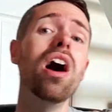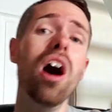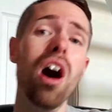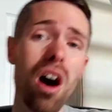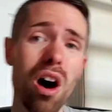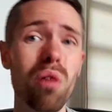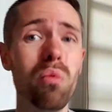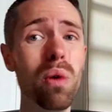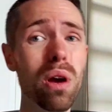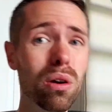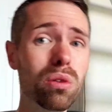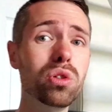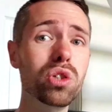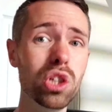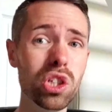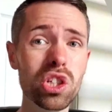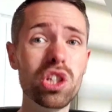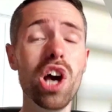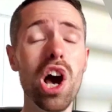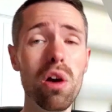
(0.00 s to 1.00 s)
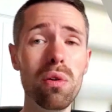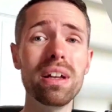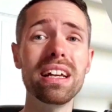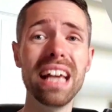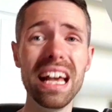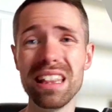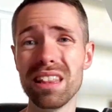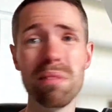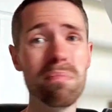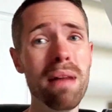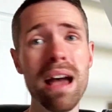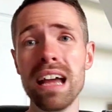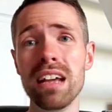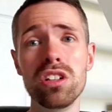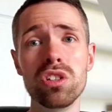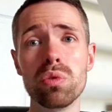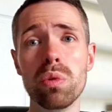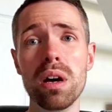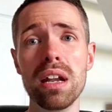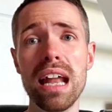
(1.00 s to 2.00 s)
I will just go and get the
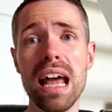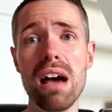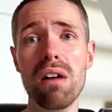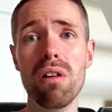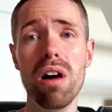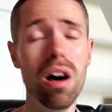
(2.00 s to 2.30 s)
mains one out.